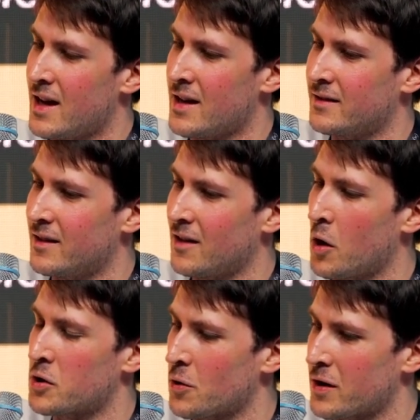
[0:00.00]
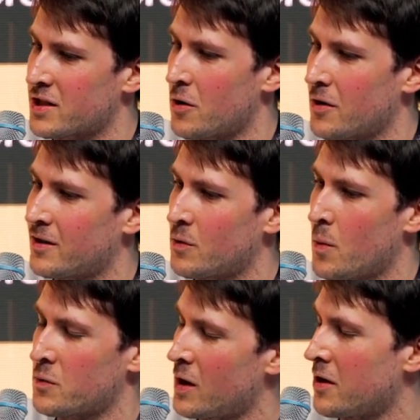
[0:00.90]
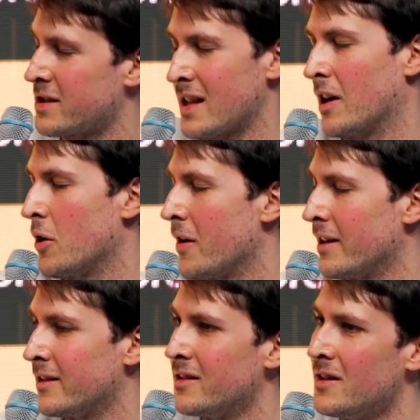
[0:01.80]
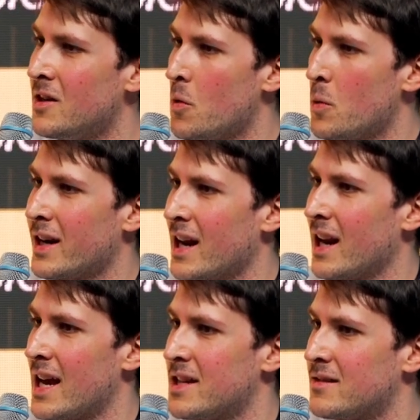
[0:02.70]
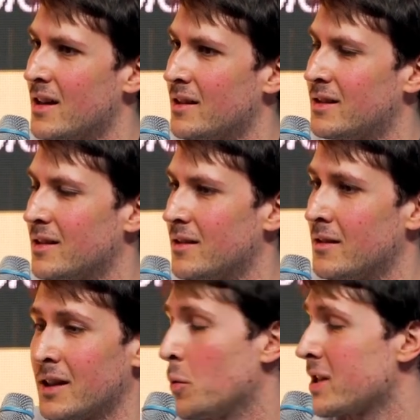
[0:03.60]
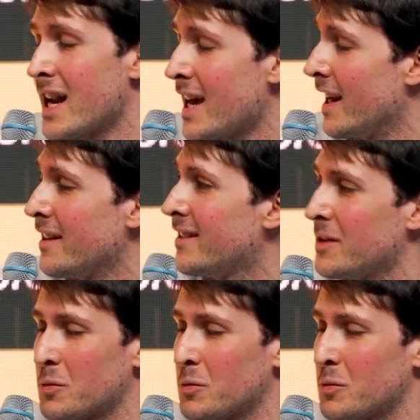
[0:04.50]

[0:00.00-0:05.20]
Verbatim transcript: And uh, long story short, once we launched Algorand, we realized that uh, it was an island.